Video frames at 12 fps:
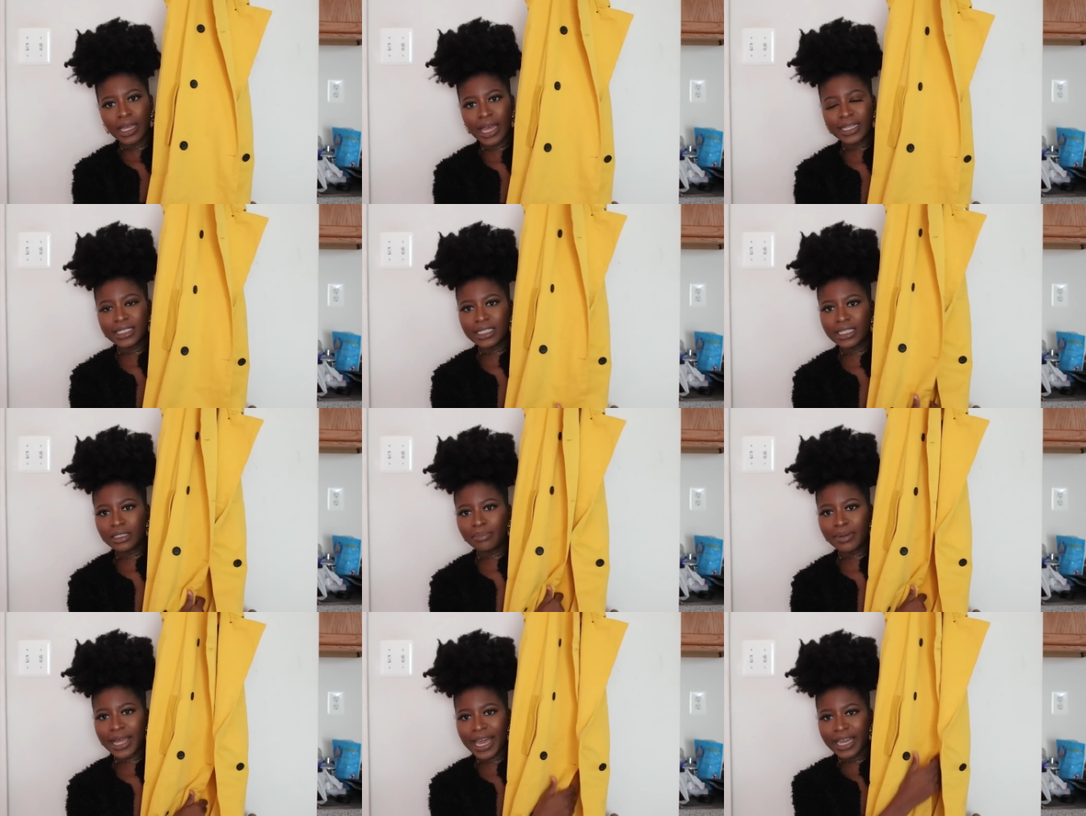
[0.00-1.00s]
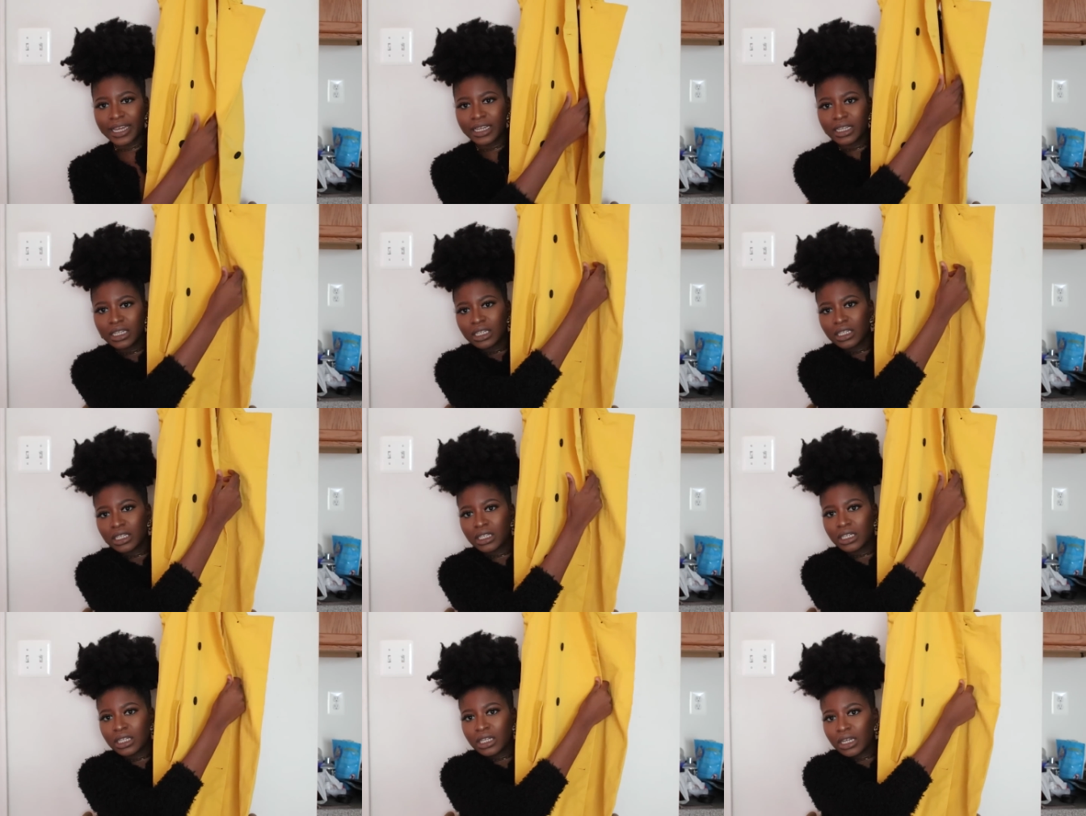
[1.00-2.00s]
It has these black
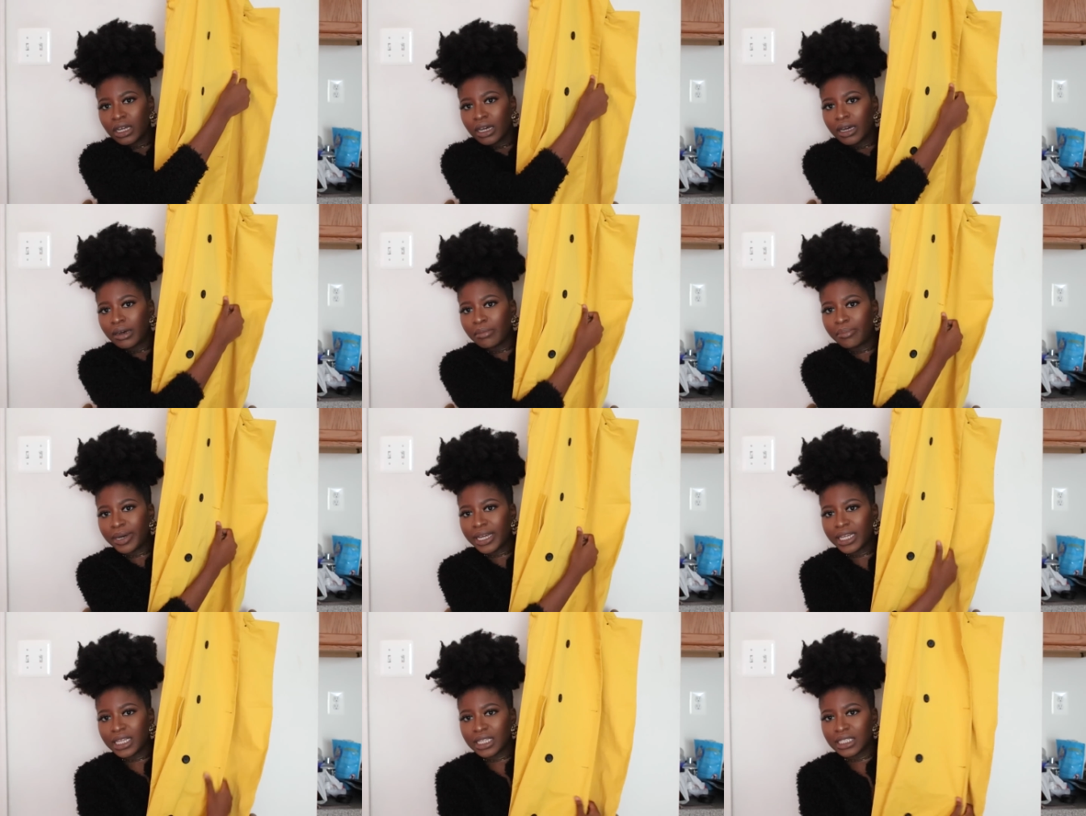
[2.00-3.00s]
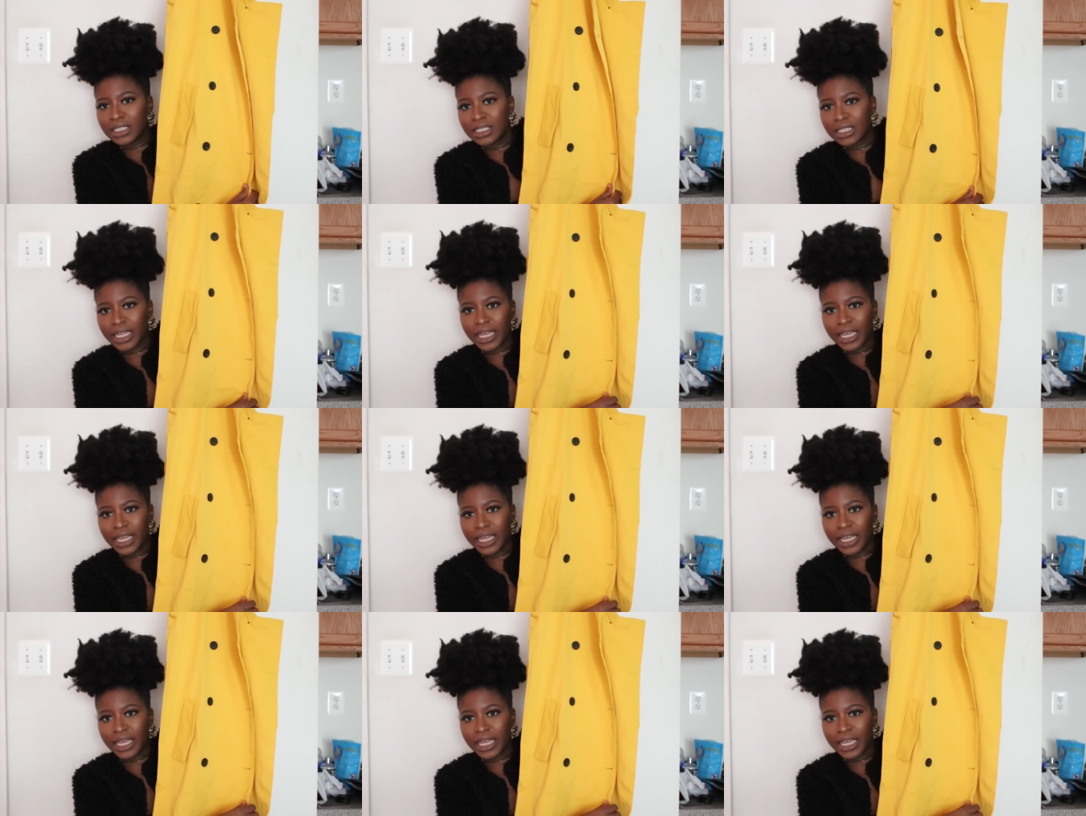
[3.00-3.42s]
buttons.